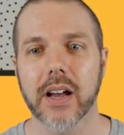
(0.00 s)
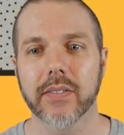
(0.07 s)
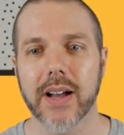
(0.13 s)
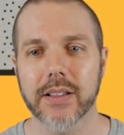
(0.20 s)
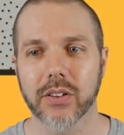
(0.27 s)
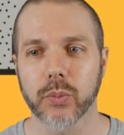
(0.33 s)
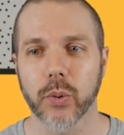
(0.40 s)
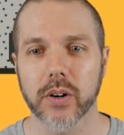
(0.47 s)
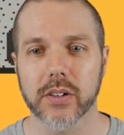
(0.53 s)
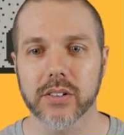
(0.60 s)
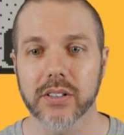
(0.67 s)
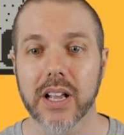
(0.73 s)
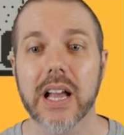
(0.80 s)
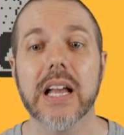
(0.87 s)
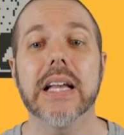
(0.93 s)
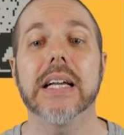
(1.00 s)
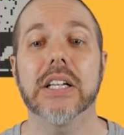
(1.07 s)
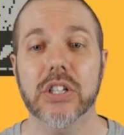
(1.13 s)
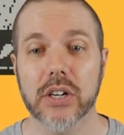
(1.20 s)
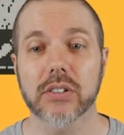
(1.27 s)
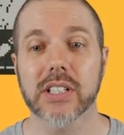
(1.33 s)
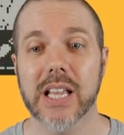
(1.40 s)
of how this works.
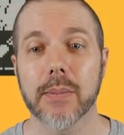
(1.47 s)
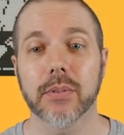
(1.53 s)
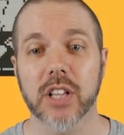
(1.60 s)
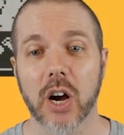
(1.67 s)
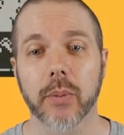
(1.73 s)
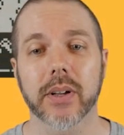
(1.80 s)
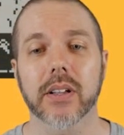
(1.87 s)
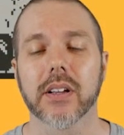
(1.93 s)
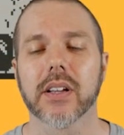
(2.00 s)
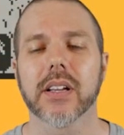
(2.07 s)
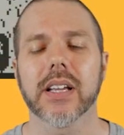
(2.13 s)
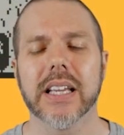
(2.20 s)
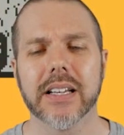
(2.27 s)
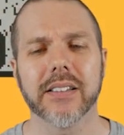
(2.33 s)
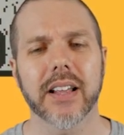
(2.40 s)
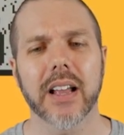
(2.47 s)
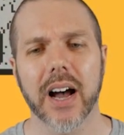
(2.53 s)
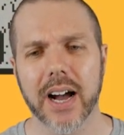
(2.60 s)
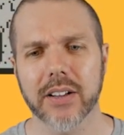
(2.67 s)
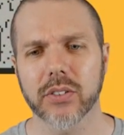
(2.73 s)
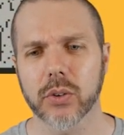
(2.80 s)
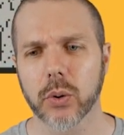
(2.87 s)
It just keeps going. It is a
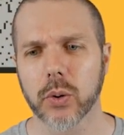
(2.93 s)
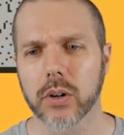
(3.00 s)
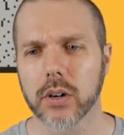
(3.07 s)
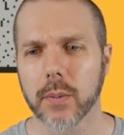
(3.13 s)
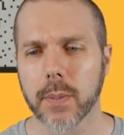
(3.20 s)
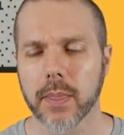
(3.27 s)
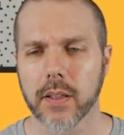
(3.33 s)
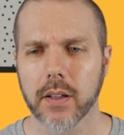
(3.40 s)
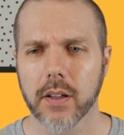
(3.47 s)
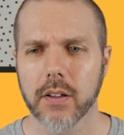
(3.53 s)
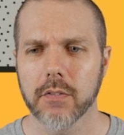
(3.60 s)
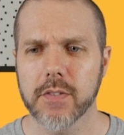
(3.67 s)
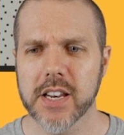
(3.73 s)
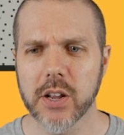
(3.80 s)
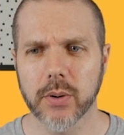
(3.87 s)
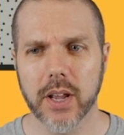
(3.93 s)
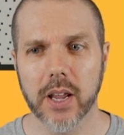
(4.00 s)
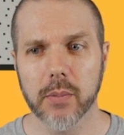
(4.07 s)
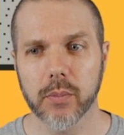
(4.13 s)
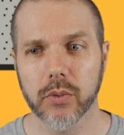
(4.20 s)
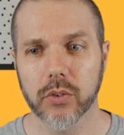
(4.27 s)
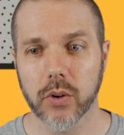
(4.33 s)
high score video game,
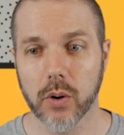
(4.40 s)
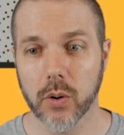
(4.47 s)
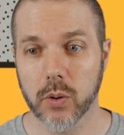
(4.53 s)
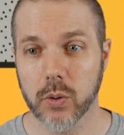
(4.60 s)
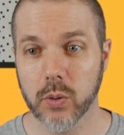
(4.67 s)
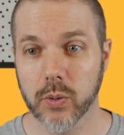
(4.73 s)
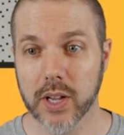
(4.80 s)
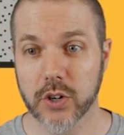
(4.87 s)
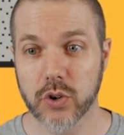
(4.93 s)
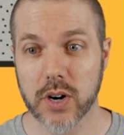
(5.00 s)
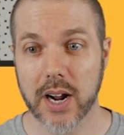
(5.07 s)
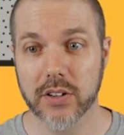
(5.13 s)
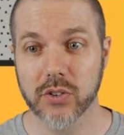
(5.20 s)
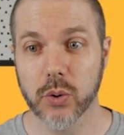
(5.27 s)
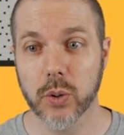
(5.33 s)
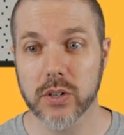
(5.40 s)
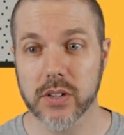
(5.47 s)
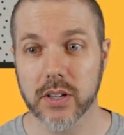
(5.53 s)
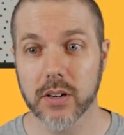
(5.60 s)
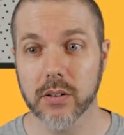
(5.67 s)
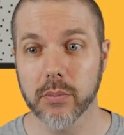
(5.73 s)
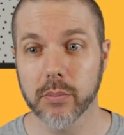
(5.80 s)
so get your high scores
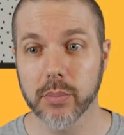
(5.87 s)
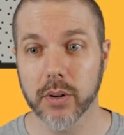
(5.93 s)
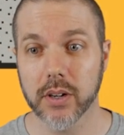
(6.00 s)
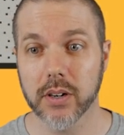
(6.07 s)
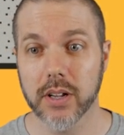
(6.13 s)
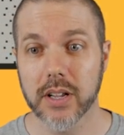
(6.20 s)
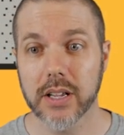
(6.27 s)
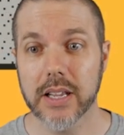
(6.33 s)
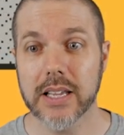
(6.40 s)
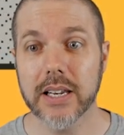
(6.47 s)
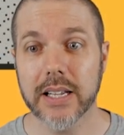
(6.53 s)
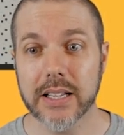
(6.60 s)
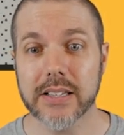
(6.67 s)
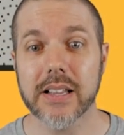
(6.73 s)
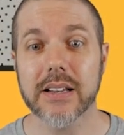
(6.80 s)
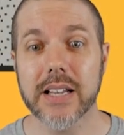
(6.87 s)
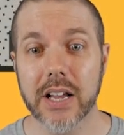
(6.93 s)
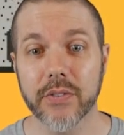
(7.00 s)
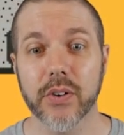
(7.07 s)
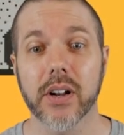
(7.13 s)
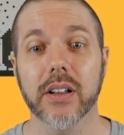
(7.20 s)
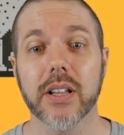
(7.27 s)
in, but it is
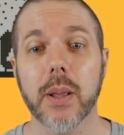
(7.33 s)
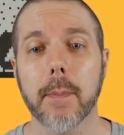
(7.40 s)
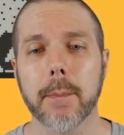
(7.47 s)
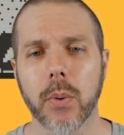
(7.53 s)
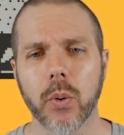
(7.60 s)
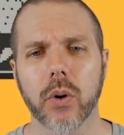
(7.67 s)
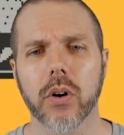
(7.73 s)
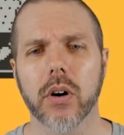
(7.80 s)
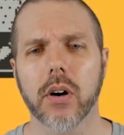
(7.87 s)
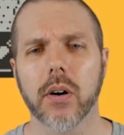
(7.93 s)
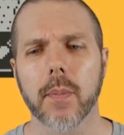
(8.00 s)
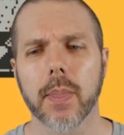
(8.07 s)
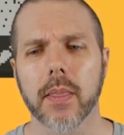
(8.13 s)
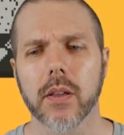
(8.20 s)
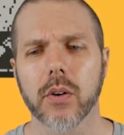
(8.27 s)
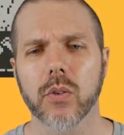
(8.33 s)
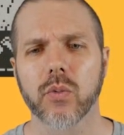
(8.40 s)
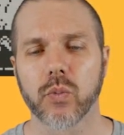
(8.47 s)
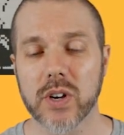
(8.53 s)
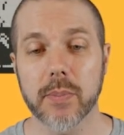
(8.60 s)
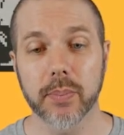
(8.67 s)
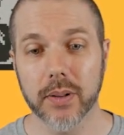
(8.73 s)
definitely more
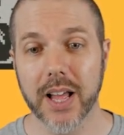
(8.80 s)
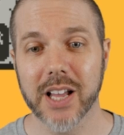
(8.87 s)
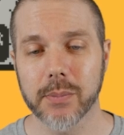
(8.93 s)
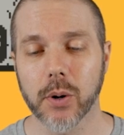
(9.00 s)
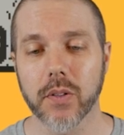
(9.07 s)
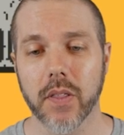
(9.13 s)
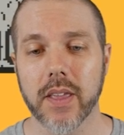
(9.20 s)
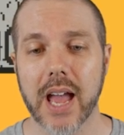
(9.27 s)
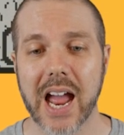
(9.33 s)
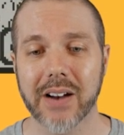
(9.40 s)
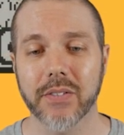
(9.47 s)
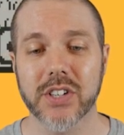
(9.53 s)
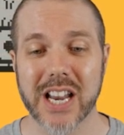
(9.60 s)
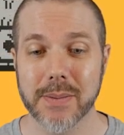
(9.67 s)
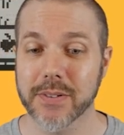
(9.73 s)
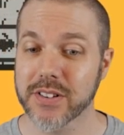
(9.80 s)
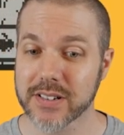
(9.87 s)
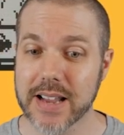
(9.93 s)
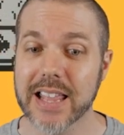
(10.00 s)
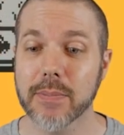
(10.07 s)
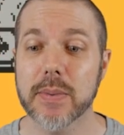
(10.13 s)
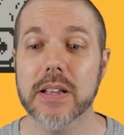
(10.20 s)
replayable than the average game of
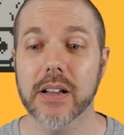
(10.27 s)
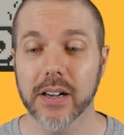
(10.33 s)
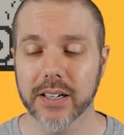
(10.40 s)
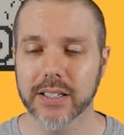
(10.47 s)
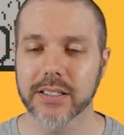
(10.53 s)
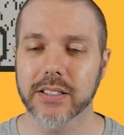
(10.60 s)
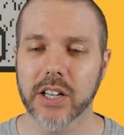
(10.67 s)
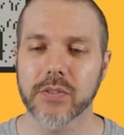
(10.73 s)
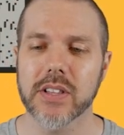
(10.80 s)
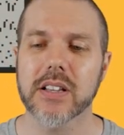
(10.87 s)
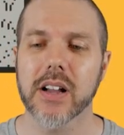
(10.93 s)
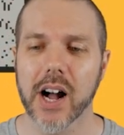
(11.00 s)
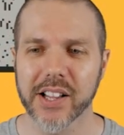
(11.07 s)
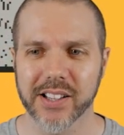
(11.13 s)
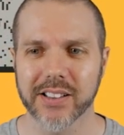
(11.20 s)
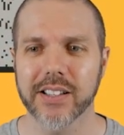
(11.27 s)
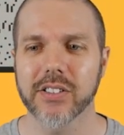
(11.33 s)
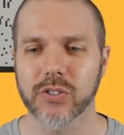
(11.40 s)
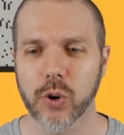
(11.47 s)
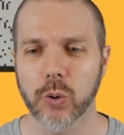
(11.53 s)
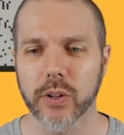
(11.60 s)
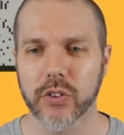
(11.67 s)
Snake because of the constantly
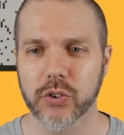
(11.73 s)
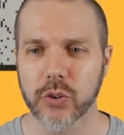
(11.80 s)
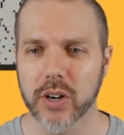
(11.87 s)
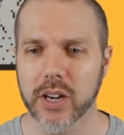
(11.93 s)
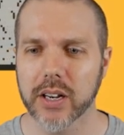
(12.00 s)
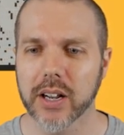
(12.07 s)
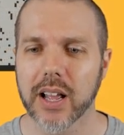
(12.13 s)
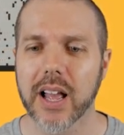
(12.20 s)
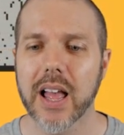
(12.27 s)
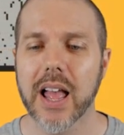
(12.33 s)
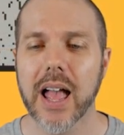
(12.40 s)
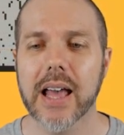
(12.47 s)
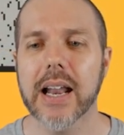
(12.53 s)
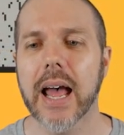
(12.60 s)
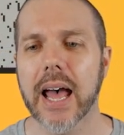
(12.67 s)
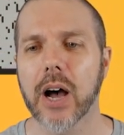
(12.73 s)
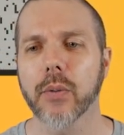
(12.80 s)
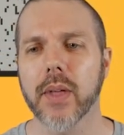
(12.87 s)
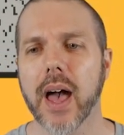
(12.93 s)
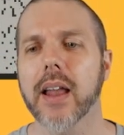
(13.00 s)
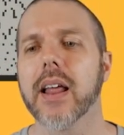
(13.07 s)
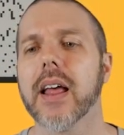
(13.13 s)
scrolling screen and how
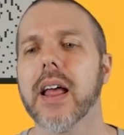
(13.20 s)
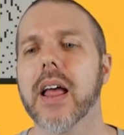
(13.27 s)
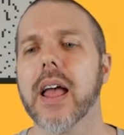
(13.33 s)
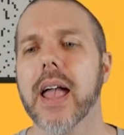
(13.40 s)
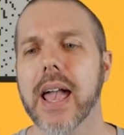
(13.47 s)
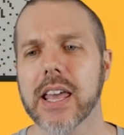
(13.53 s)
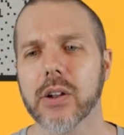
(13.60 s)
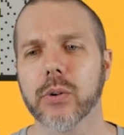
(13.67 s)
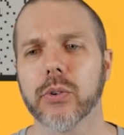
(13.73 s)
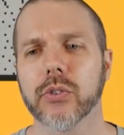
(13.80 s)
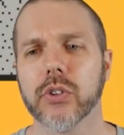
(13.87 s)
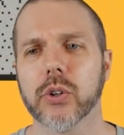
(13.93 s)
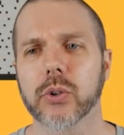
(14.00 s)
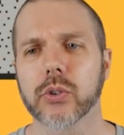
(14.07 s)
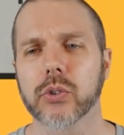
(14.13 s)
that handles your